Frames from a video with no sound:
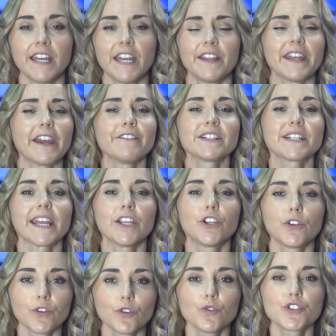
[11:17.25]
There is a
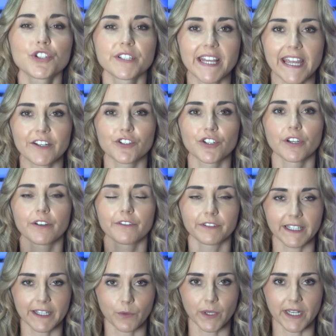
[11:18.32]
huge danger of
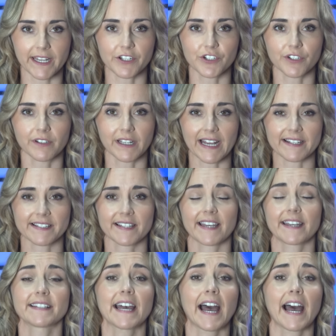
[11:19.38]
liquidation cascades